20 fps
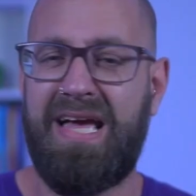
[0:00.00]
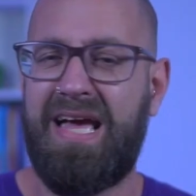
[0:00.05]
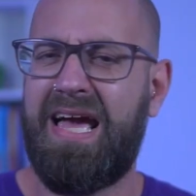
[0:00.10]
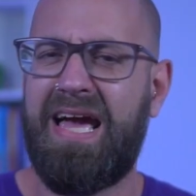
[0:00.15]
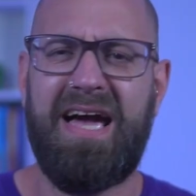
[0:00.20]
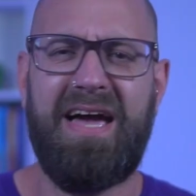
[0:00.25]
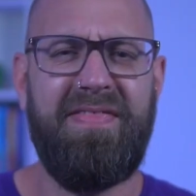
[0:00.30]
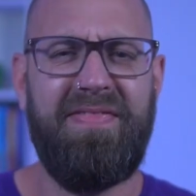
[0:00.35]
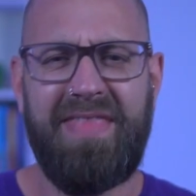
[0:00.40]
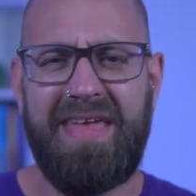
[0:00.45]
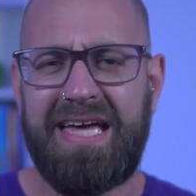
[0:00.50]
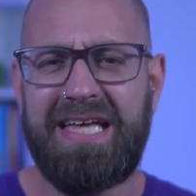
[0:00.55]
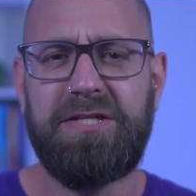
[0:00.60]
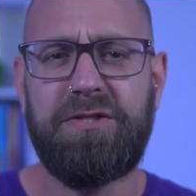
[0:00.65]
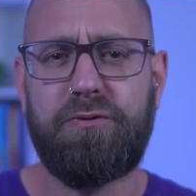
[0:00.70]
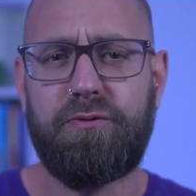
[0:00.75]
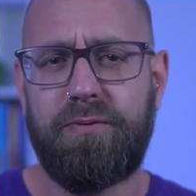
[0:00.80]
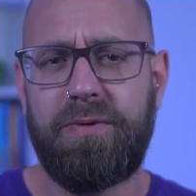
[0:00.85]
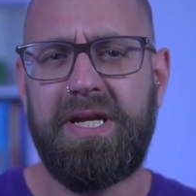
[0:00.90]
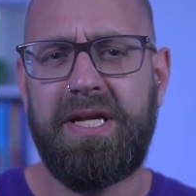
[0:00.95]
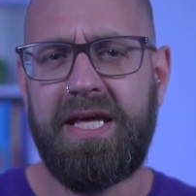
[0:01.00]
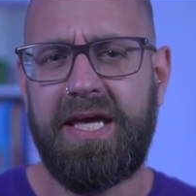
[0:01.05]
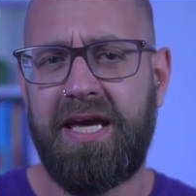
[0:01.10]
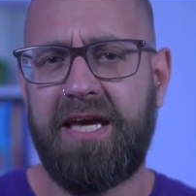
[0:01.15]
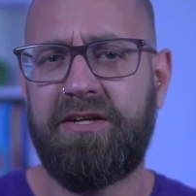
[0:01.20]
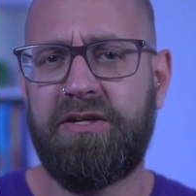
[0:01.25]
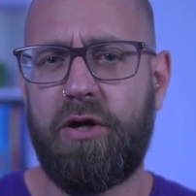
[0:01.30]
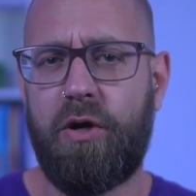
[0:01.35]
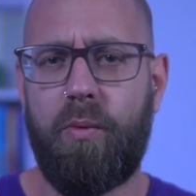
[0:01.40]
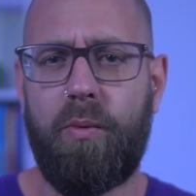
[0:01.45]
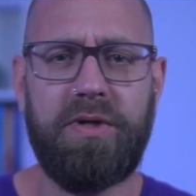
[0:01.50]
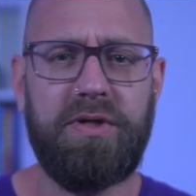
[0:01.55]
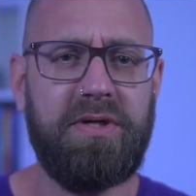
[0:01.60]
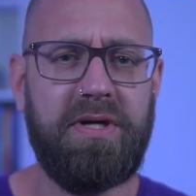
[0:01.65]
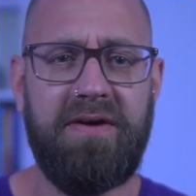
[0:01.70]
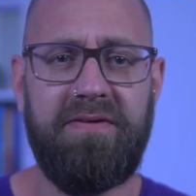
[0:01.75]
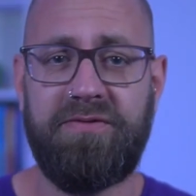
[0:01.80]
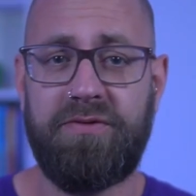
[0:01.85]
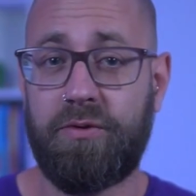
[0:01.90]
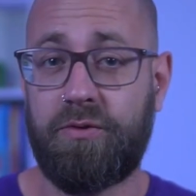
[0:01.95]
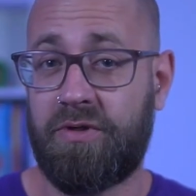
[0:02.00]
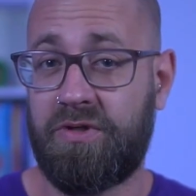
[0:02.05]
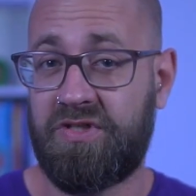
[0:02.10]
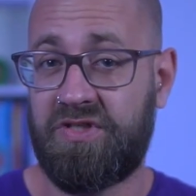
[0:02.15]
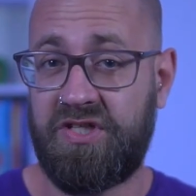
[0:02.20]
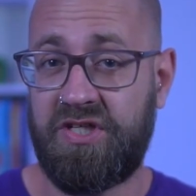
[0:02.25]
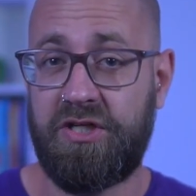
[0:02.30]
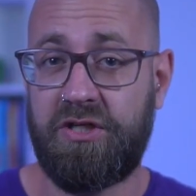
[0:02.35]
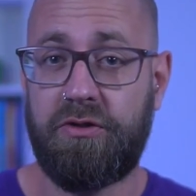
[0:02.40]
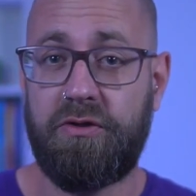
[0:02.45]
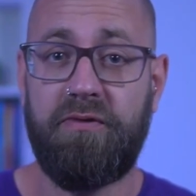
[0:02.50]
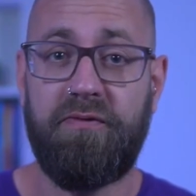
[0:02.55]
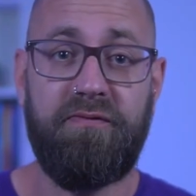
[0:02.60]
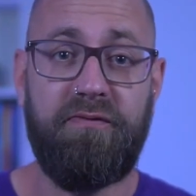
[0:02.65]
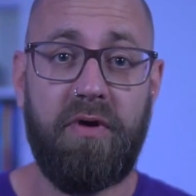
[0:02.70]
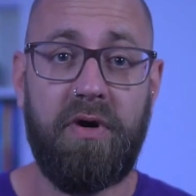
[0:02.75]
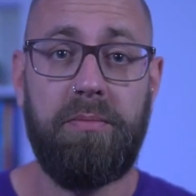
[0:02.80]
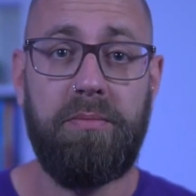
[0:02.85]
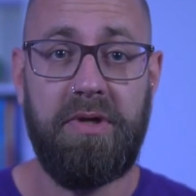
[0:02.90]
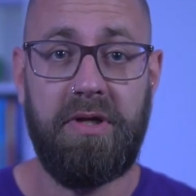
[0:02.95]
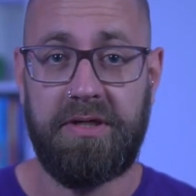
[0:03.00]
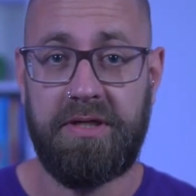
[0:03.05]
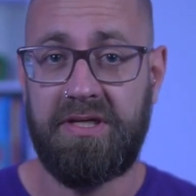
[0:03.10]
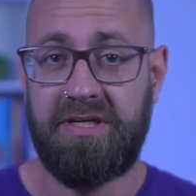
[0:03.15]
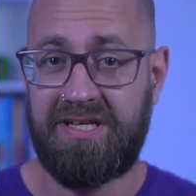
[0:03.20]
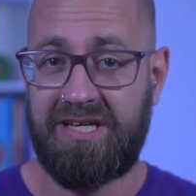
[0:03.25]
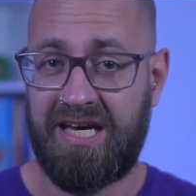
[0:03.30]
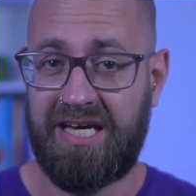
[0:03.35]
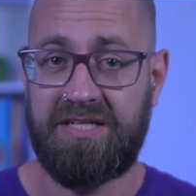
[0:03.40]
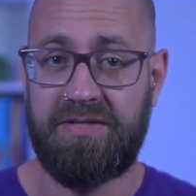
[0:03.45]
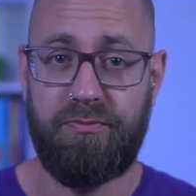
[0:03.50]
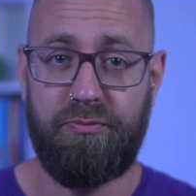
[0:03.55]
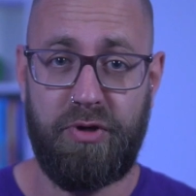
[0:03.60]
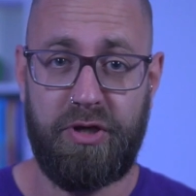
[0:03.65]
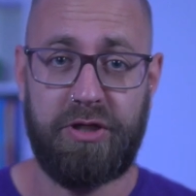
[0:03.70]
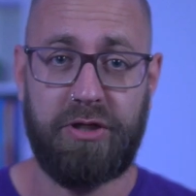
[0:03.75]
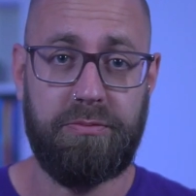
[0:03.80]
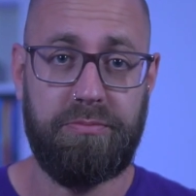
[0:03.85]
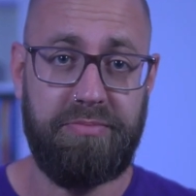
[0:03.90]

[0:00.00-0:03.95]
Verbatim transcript: And that's really it on what you have to consider for building custom record